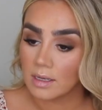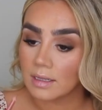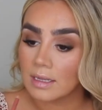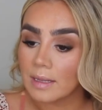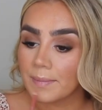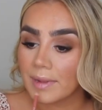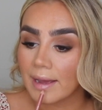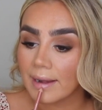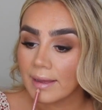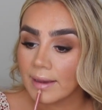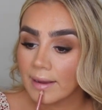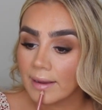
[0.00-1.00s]
lip
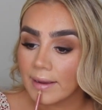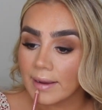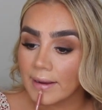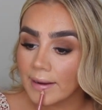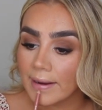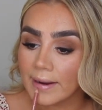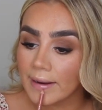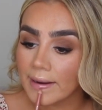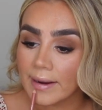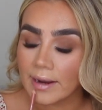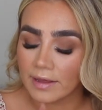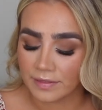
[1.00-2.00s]
liner.
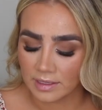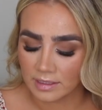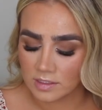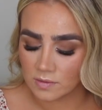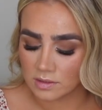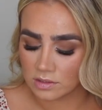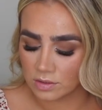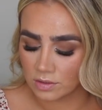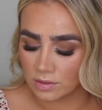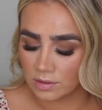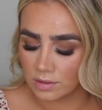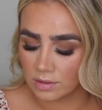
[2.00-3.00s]
I think this one's
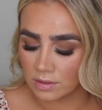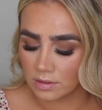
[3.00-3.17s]
nude.